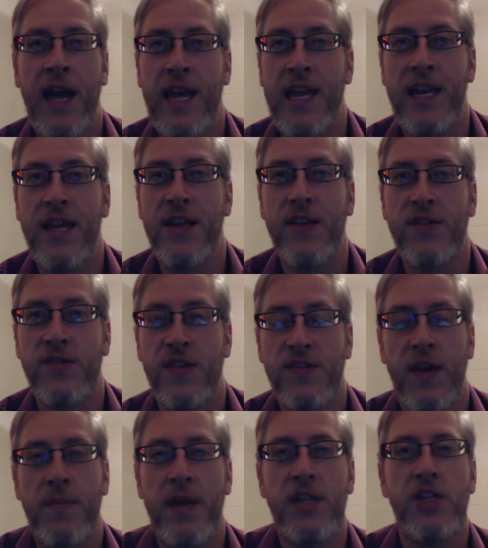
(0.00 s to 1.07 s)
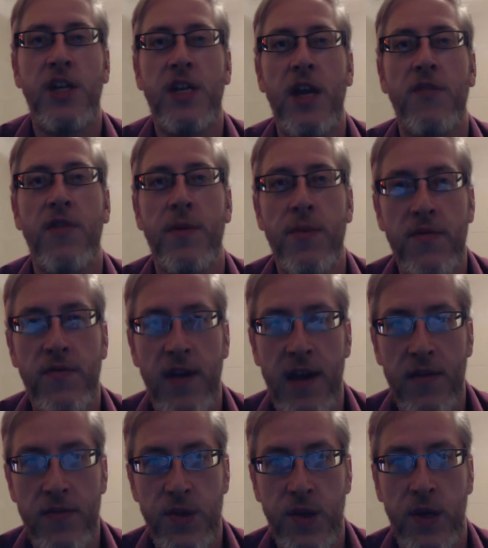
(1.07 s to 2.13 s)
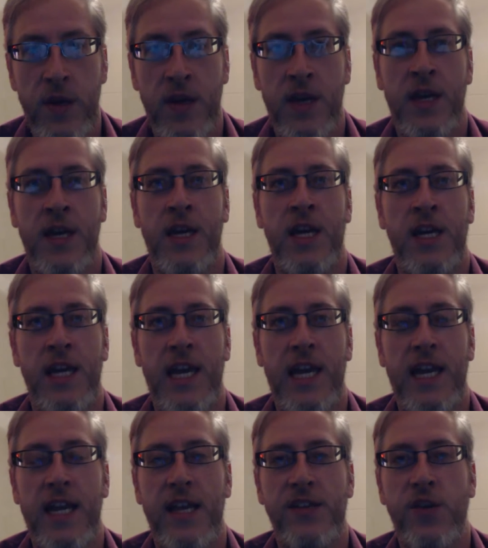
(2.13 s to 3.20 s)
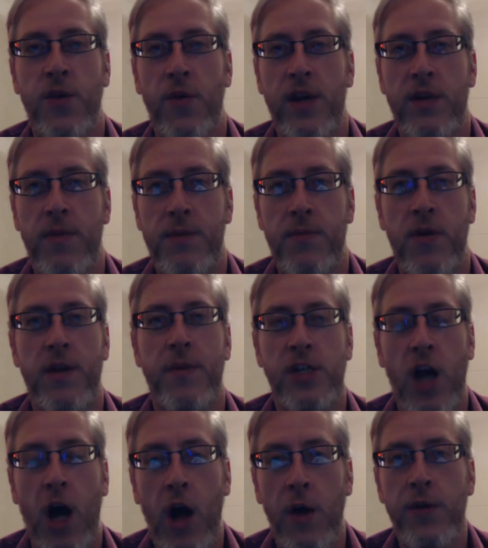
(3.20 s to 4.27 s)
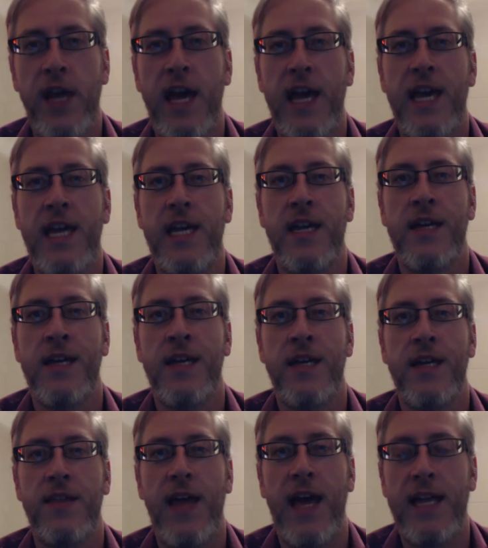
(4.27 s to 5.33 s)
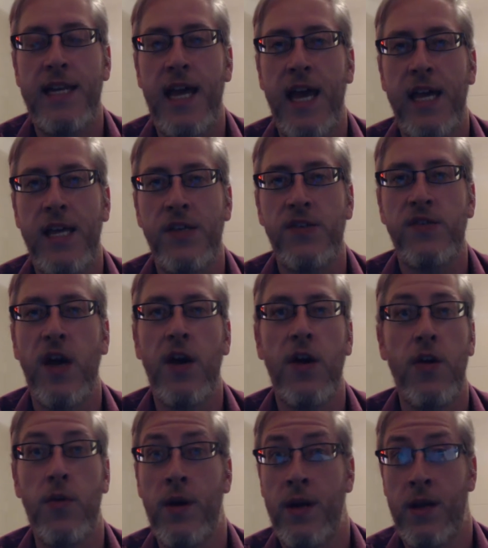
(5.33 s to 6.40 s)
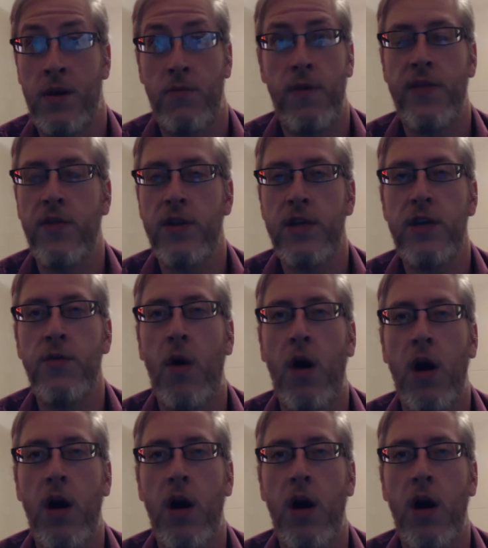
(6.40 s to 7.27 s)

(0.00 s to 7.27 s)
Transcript: It is, as I mentioned, November 5th. It is going to be pretty much all day that day. So whether you